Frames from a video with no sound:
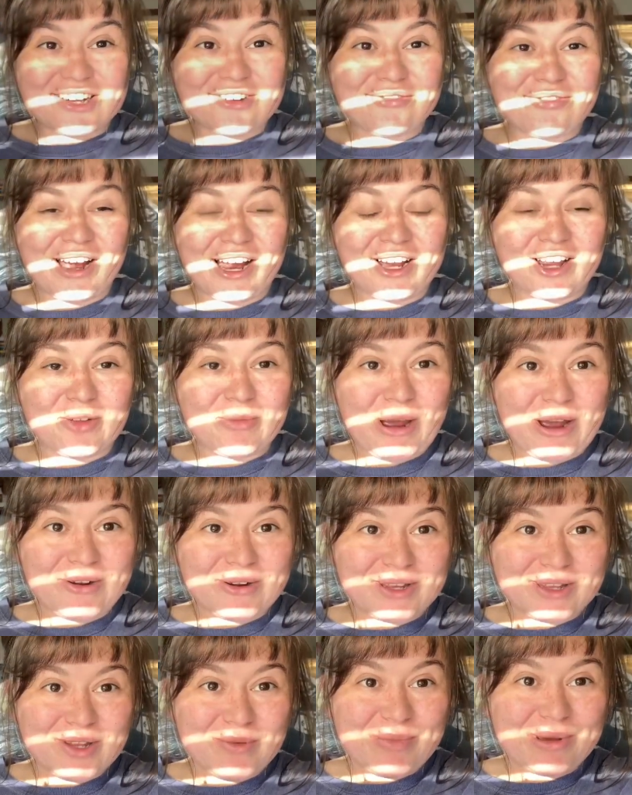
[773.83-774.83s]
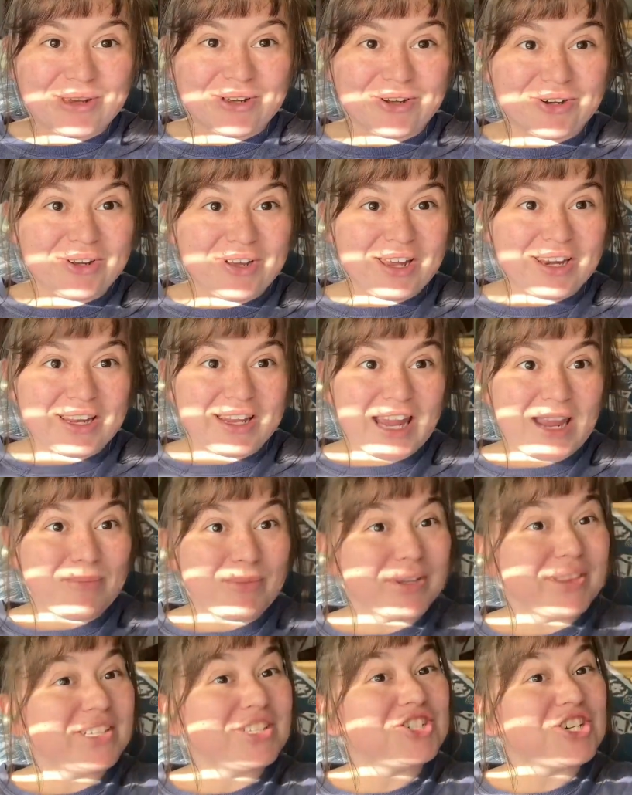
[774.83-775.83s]
final amount in the bill and it came
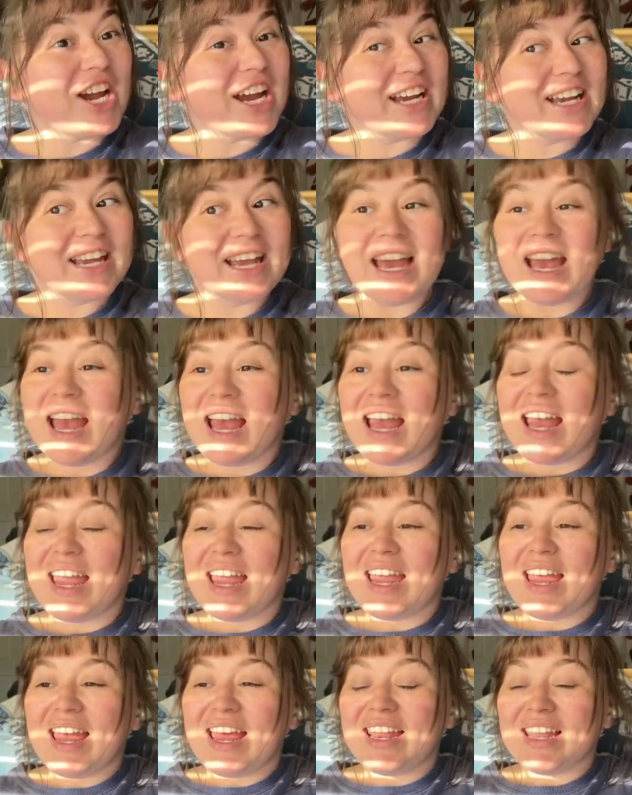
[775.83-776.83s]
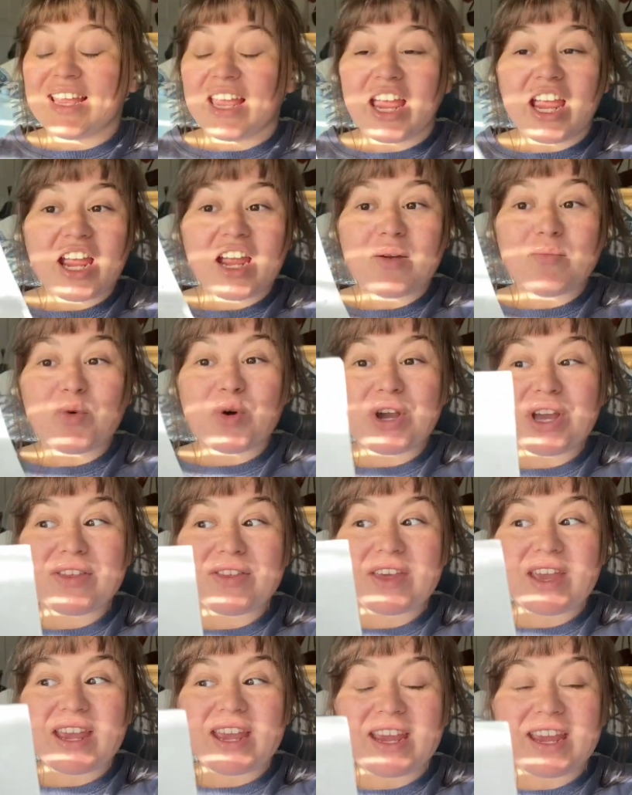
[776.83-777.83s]
with a check and it came with
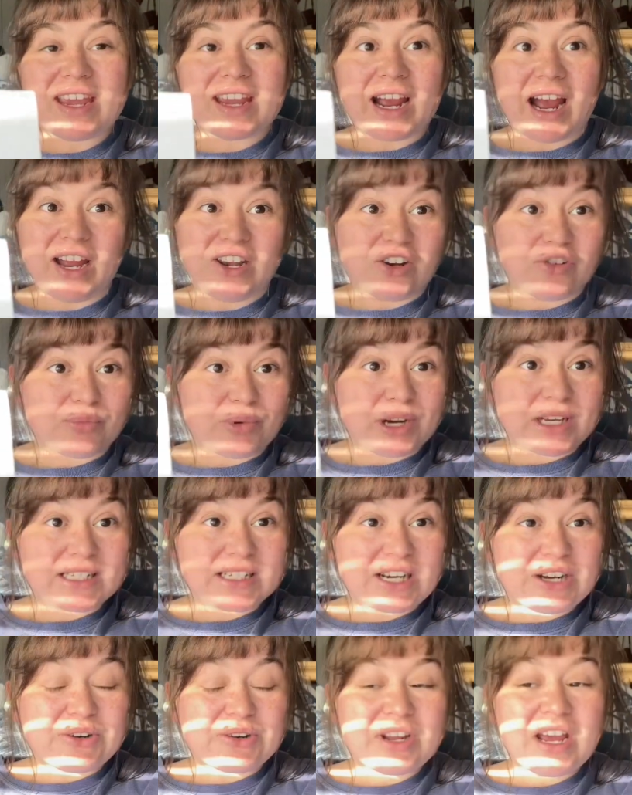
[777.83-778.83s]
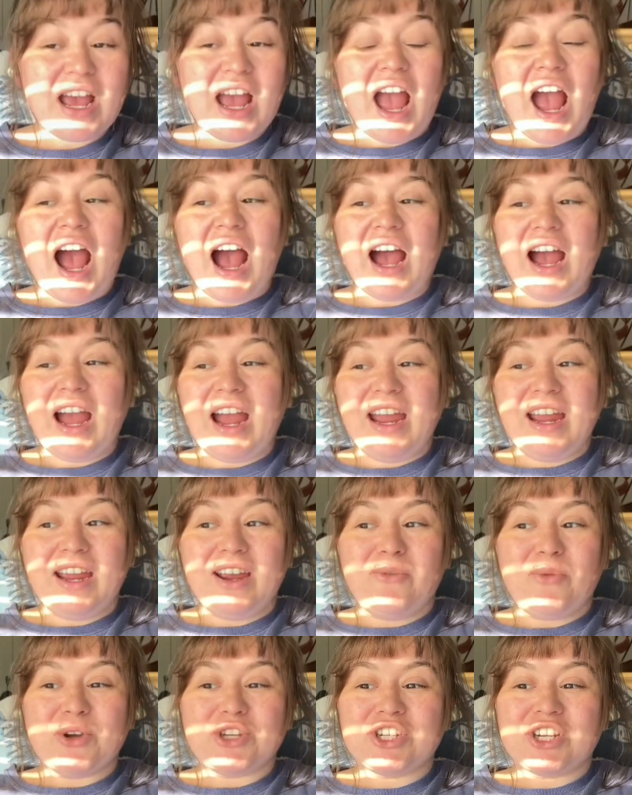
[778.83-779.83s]
a kind of breakdown. I
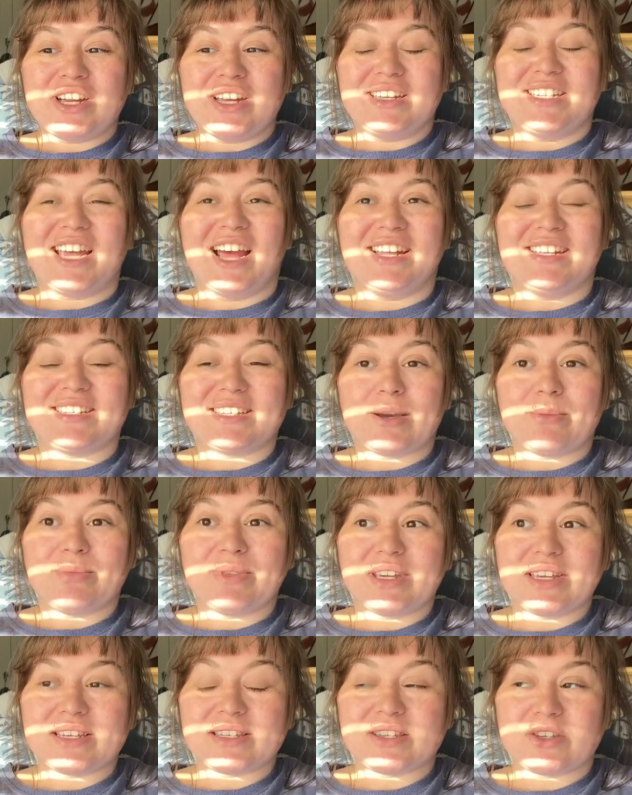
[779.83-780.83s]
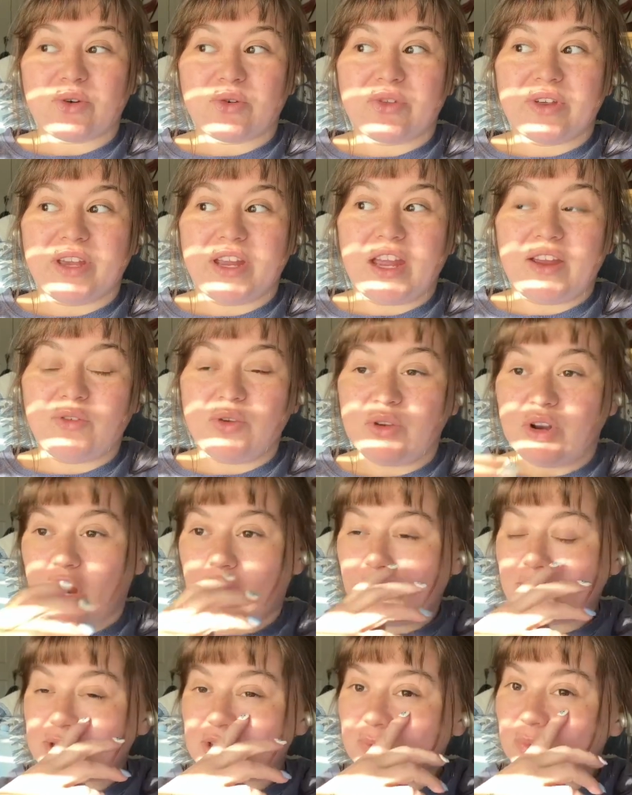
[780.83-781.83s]
wish I had done something so they gave you an
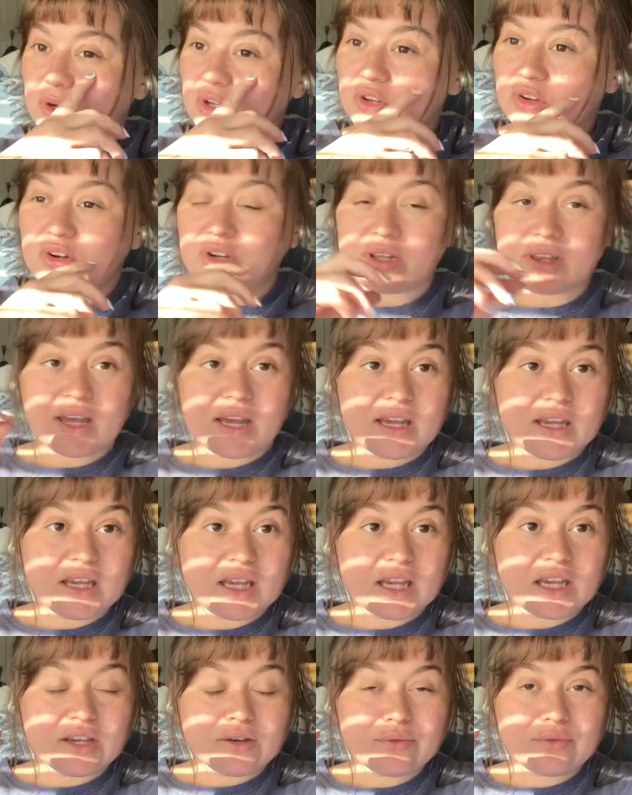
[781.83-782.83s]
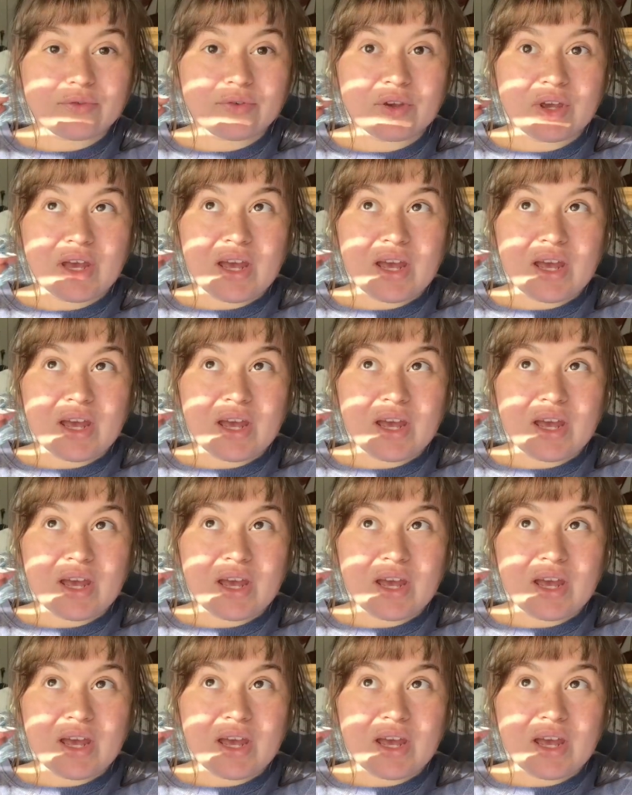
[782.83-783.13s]
option where you could like give